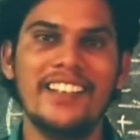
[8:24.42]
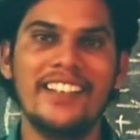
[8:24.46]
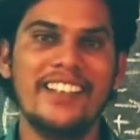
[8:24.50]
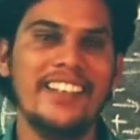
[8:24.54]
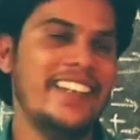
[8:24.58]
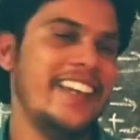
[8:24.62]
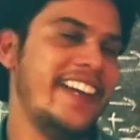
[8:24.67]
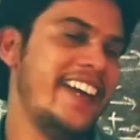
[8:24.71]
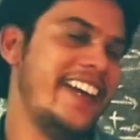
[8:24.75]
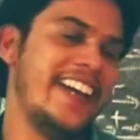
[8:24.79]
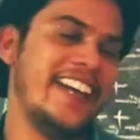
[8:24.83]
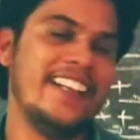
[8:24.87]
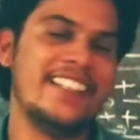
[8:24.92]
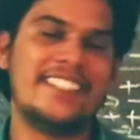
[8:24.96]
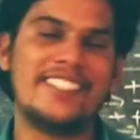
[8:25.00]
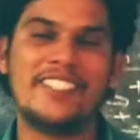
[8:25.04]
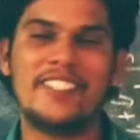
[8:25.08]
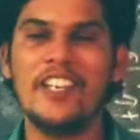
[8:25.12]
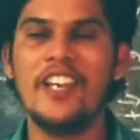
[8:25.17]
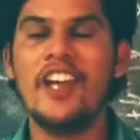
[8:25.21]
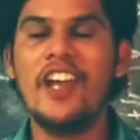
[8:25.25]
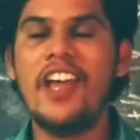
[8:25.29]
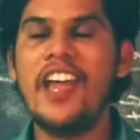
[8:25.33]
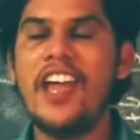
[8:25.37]

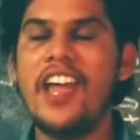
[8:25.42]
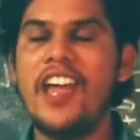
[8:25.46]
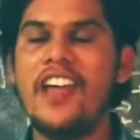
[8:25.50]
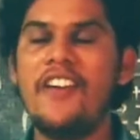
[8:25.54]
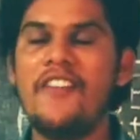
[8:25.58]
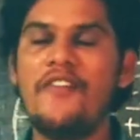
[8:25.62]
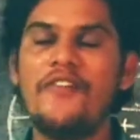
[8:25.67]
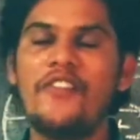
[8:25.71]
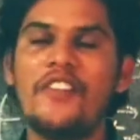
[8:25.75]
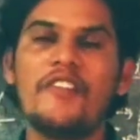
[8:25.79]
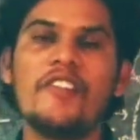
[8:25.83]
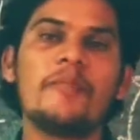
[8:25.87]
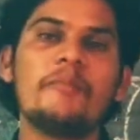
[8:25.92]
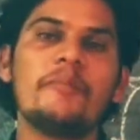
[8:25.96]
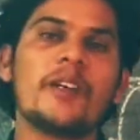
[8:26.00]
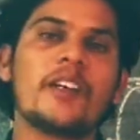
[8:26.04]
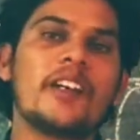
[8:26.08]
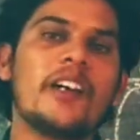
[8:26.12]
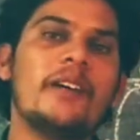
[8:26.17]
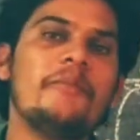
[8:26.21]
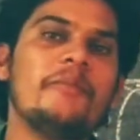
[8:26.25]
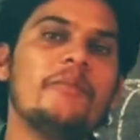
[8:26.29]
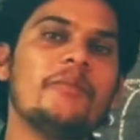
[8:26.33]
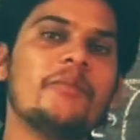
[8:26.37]
Yes, everyone
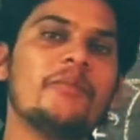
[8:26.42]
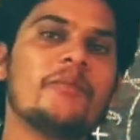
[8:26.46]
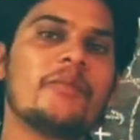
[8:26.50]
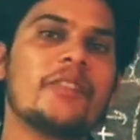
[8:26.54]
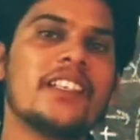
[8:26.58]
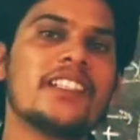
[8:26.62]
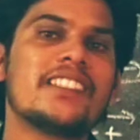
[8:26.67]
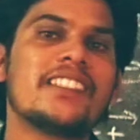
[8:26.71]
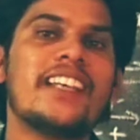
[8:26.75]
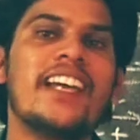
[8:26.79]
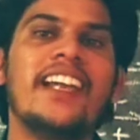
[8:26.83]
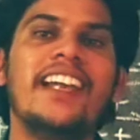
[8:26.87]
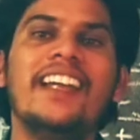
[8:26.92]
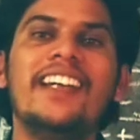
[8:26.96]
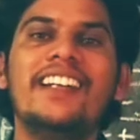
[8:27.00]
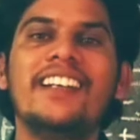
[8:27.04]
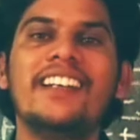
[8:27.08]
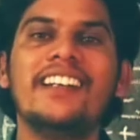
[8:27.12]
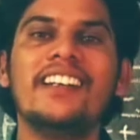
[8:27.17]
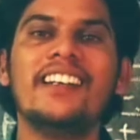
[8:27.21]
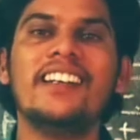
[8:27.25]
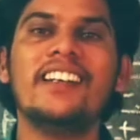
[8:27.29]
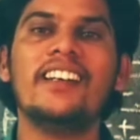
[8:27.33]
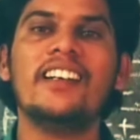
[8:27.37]
become
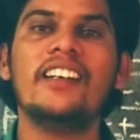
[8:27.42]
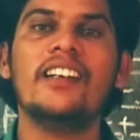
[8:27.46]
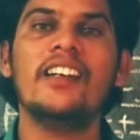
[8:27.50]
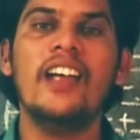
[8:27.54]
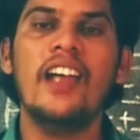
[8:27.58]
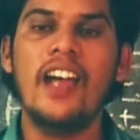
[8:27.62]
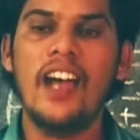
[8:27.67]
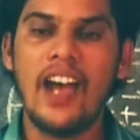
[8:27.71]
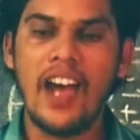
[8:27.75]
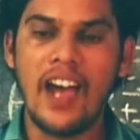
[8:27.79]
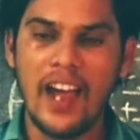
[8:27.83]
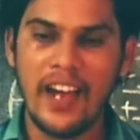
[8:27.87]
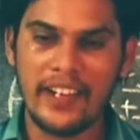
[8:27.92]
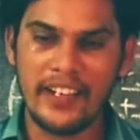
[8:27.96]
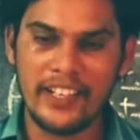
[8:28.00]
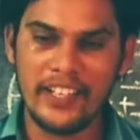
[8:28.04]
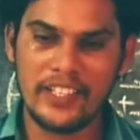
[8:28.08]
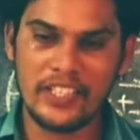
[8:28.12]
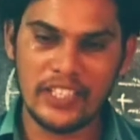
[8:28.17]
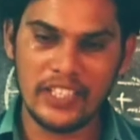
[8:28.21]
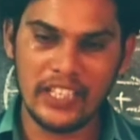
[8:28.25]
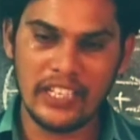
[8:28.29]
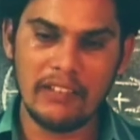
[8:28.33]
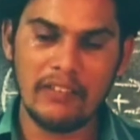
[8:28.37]
silent. And
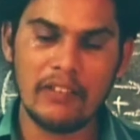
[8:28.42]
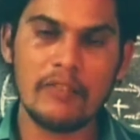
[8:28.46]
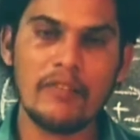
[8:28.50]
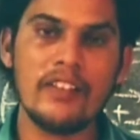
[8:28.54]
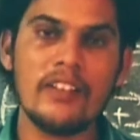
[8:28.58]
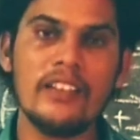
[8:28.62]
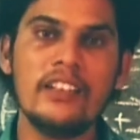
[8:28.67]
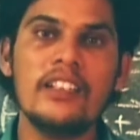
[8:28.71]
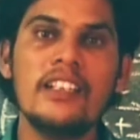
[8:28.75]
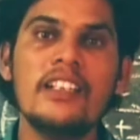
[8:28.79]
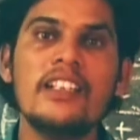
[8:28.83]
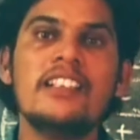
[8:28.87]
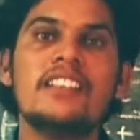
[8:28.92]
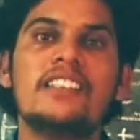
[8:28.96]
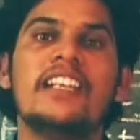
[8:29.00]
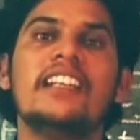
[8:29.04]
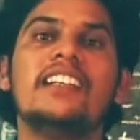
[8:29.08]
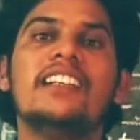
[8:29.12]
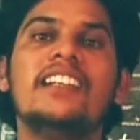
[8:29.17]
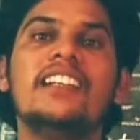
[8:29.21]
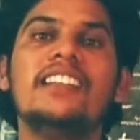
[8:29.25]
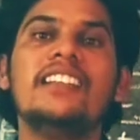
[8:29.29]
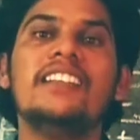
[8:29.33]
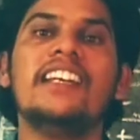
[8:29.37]
each and everyone
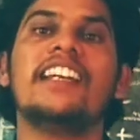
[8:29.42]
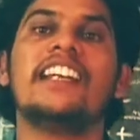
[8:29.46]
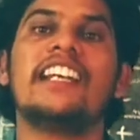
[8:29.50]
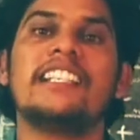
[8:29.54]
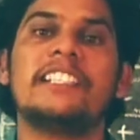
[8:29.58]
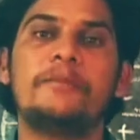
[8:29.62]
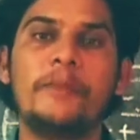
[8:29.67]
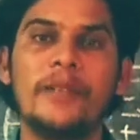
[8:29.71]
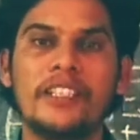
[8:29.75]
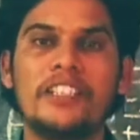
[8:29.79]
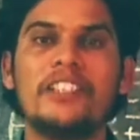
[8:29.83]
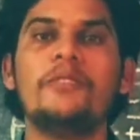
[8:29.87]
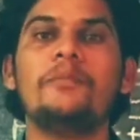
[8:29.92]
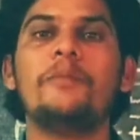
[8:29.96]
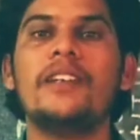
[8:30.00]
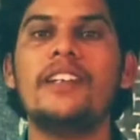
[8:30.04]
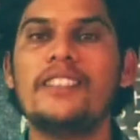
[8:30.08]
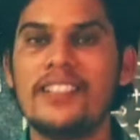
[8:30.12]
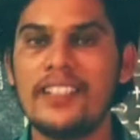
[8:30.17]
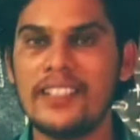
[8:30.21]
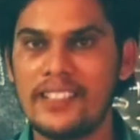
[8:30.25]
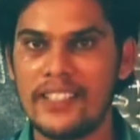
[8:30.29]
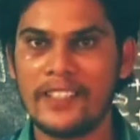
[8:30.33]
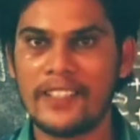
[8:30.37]
settle in their respective
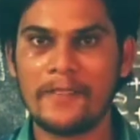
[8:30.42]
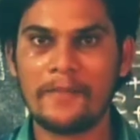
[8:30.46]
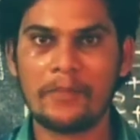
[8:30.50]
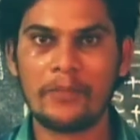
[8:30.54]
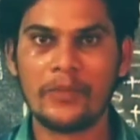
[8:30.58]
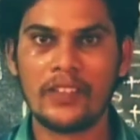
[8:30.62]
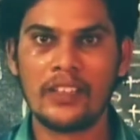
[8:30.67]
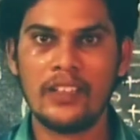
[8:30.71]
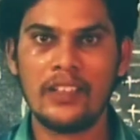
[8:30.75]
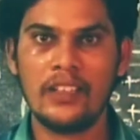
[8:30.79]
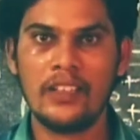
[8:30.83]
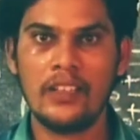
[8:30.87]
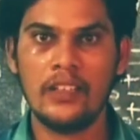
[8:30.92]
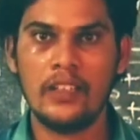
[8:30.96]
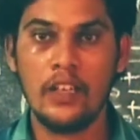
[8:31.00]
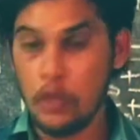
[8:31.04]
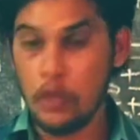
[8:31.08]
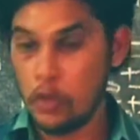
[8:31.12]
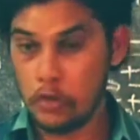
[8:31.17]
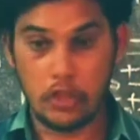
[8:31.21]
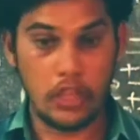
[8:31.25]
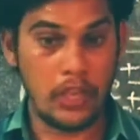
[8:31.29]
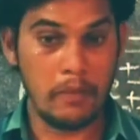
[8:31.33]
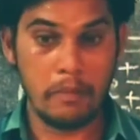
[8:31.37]
places.
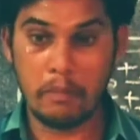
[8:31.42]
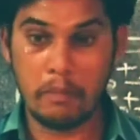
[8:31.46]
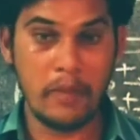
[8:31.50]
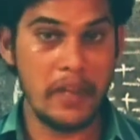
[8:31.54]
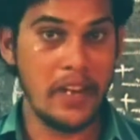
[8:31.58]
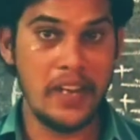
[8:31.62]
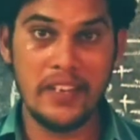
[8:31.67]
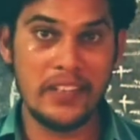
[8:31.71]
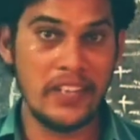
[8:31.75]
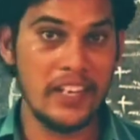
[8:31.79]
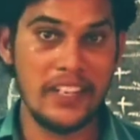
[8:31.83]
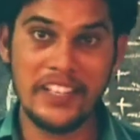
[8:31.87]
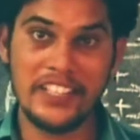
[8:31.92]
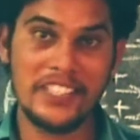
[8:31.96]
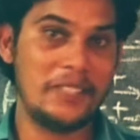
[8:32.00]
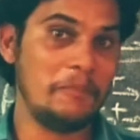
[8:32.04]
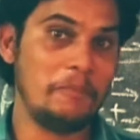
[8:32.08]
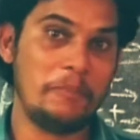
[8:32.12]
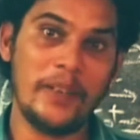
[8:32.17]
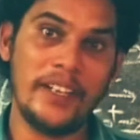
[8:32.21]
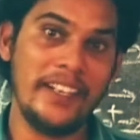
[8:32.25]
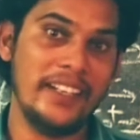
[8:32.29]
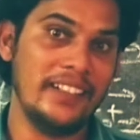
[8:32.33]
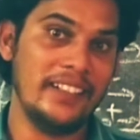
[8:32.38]
They maintain
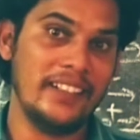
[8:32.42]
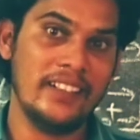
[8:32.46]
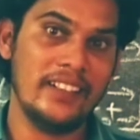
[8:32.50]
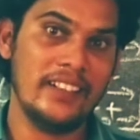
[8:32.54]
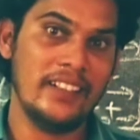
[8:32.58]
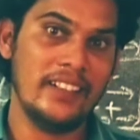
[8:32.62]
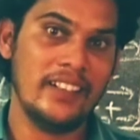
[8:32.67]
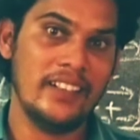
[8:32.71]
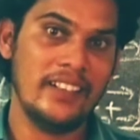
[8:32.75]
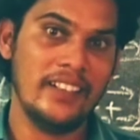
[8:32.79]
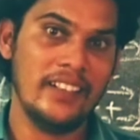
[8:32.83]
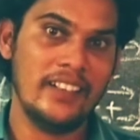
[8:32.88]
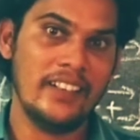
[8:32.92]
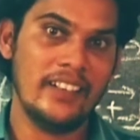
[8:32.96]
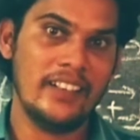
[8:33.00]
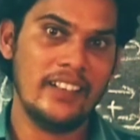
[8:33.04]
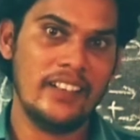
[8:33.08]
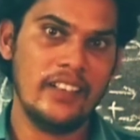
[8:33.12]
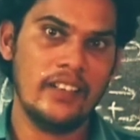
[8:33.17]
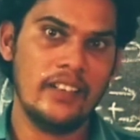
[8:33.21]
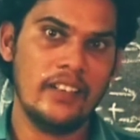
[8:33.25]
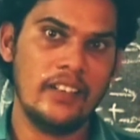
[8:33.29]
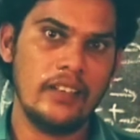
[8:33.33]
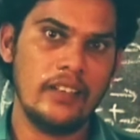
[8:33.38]
discipline,
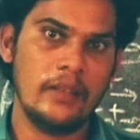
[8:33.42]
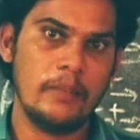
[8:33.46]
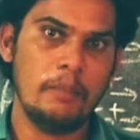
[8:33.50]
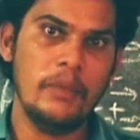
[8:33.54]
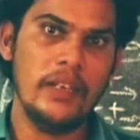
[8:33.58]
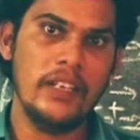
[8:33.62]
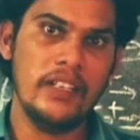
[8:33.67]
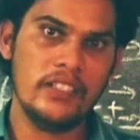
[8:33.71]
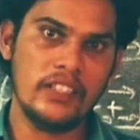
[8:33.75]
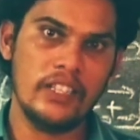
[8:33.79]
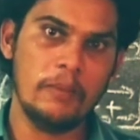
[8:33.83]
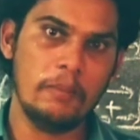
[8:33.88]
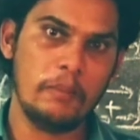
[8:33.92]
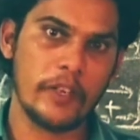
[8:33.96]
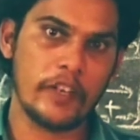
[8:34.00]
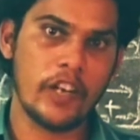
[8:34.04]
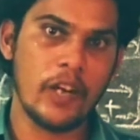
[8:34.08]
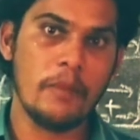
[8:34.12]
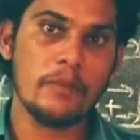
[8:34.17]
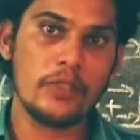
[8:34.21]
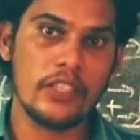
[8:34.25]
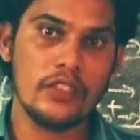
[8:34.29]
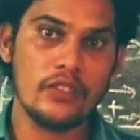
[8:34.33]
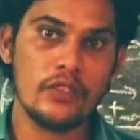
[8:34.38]
means they
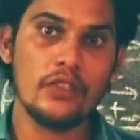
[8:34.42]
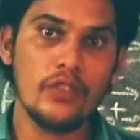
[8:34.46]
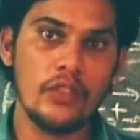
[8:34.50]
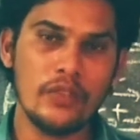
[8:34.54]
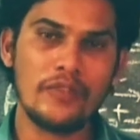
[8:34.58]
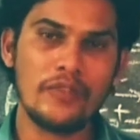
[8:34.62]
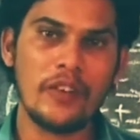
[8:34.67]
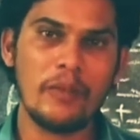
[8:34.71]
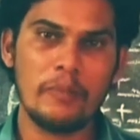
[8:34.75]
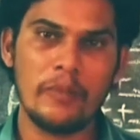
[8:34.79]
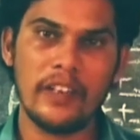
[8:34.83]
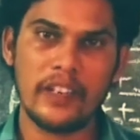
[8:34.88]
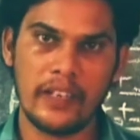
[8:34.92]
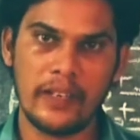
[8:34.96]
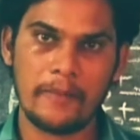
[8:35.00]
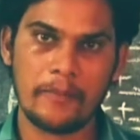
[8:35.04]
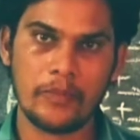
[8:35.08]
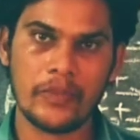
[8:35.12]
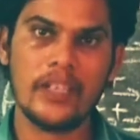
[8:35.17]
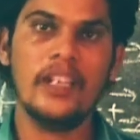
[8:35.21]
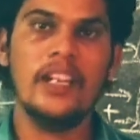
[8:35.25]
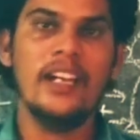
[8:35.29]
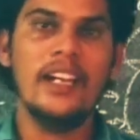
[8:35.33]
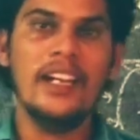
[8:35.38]
becomes into uniform way.
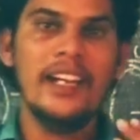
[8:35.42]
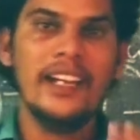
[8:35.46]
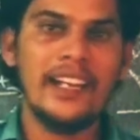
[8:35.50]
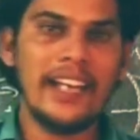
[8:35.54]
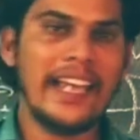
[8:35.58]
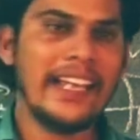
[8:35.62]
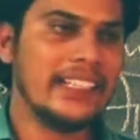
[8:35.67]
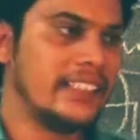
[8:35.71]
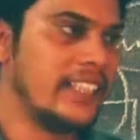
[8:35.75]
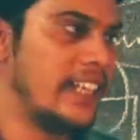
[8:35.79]
Like